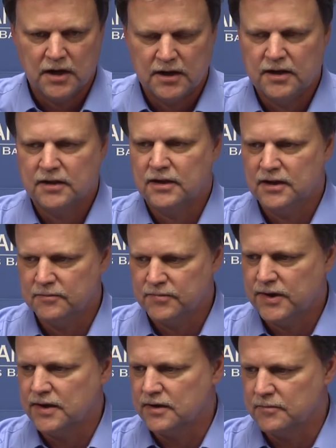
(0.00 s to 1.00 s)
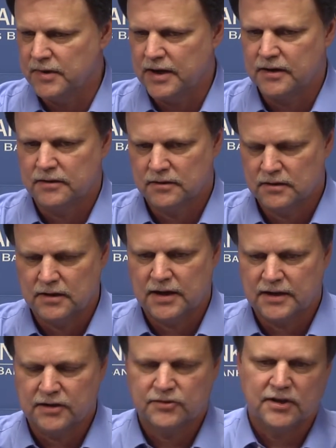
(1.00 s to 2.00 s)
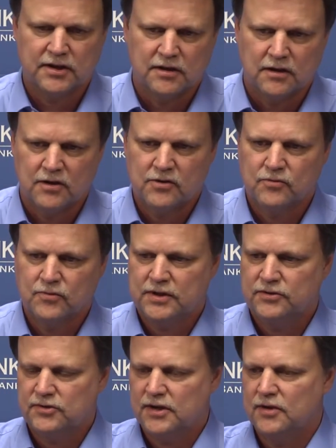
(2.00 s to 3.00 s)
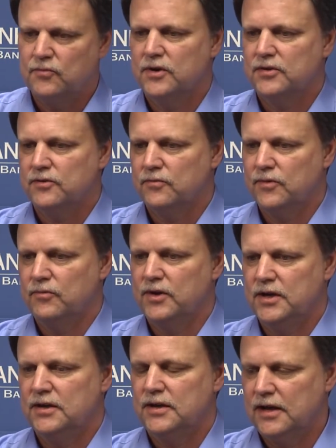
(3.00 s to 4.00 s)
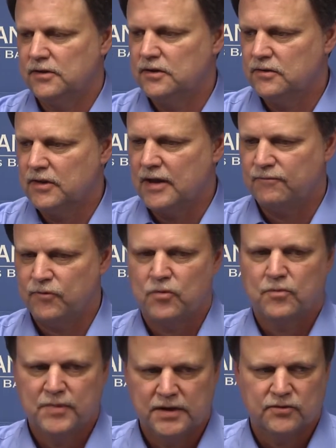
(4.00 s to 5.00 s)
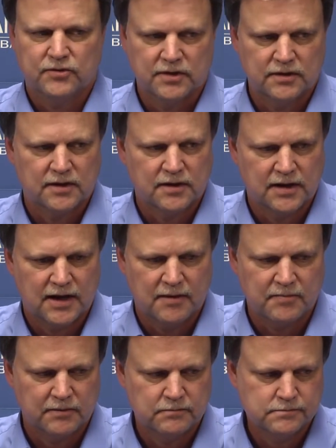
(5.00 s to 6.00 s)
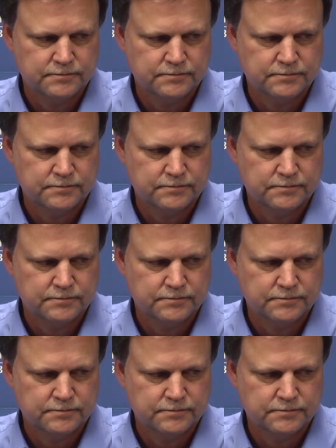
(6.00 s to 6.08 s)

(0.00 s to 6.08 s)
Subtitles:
And then get them thinking about it. And like I said, the longer we can stay with them, we get down under that 4 minutes, anything can happen.